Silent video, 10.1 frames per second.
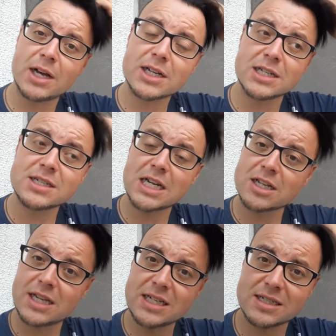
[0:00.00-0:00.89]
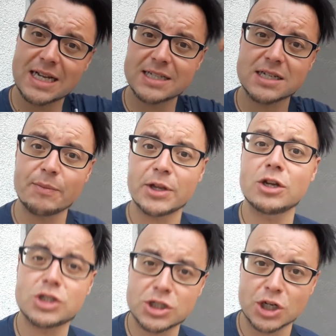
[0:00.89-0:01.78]
Consider this as something you
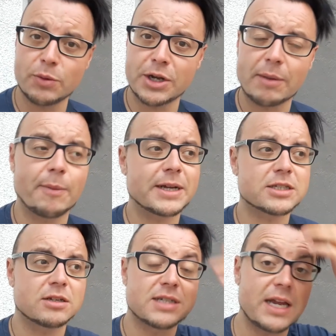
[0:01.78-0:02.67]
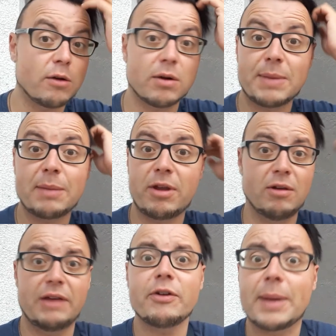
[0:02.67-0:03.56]
should do when you come to Mexico City, or maybe you
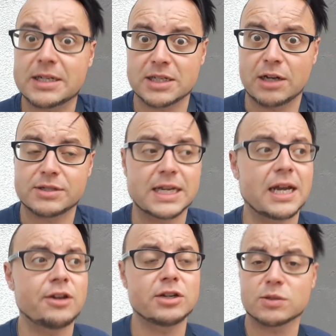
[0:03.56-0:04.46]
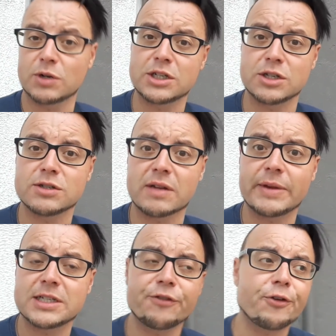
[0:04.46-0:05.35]
live in Mexico City and you just want to do
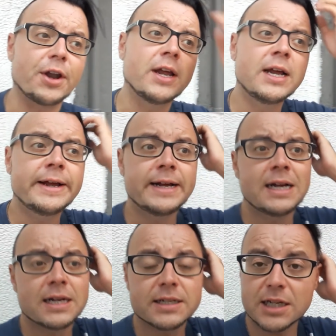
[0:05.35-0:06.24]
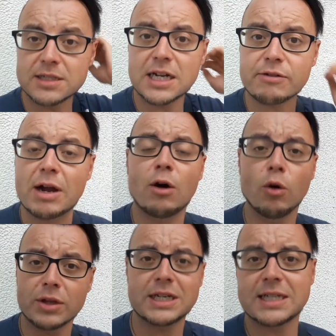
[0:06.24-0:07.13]
something different. Consider it. All
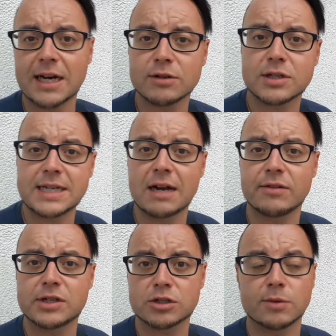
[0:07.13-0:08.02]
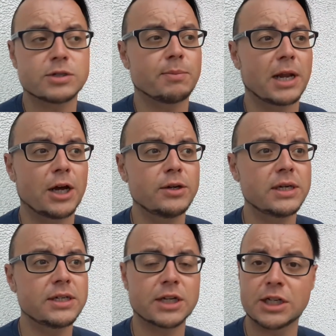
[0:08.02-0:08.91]
the details are down in the description below.
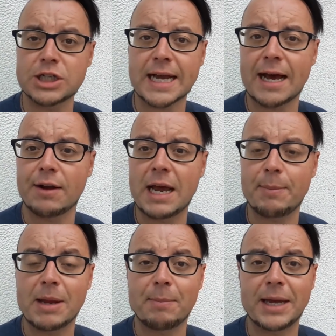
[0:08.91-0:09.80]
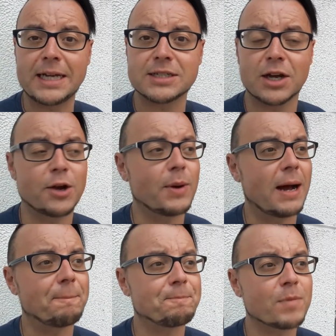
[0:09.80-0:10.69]
You can check it out on Airbnb. So,
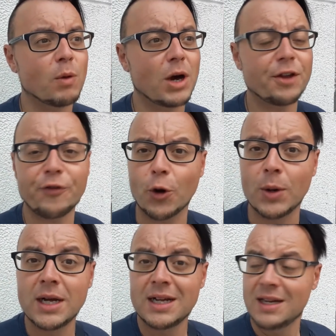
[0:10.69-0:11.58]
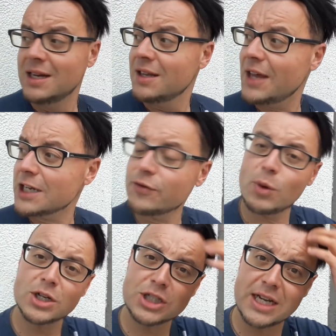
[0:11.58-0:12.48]
wonderful. Thanks for
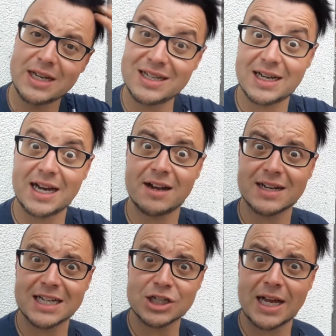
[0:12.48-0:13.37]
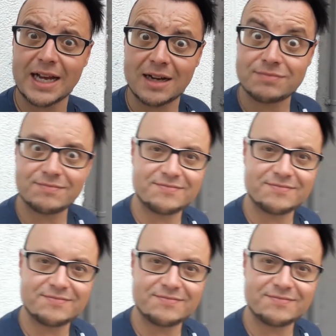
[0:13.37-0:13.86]
watching, and I'll catch you later.